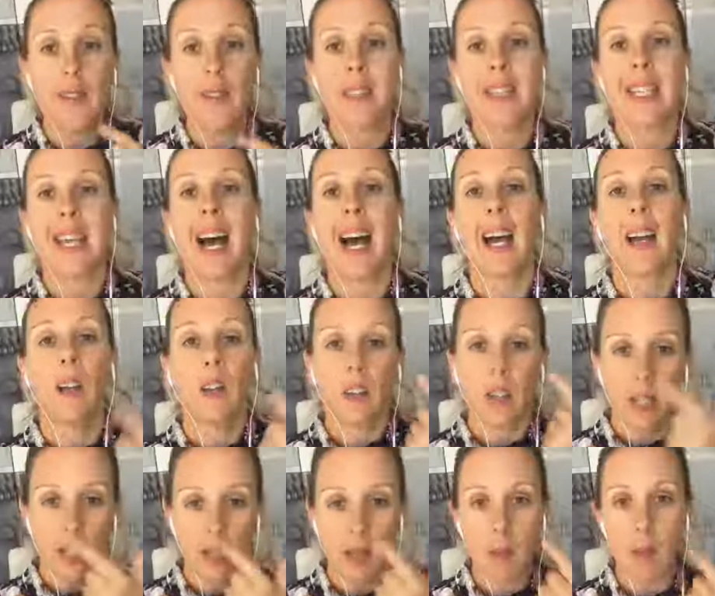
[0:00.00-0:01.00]
in the tongue,
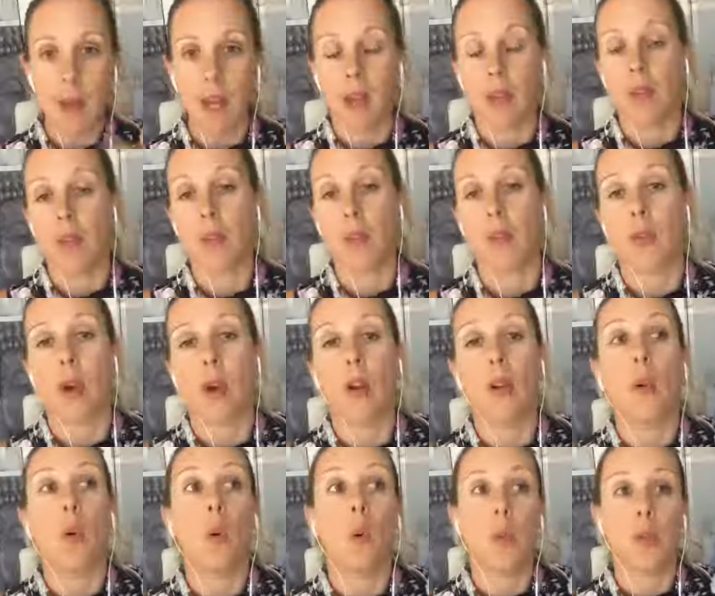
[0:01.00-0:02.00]
looking at the back of the throat,
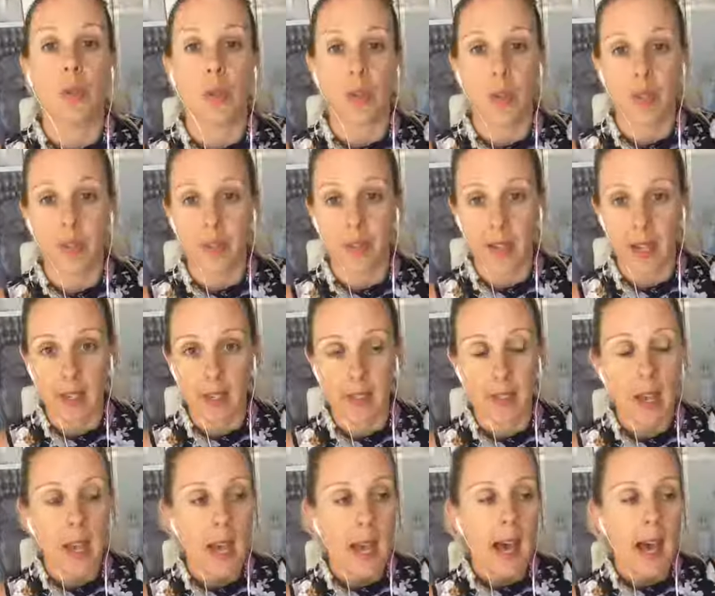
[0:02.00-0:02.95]
all sorts of things.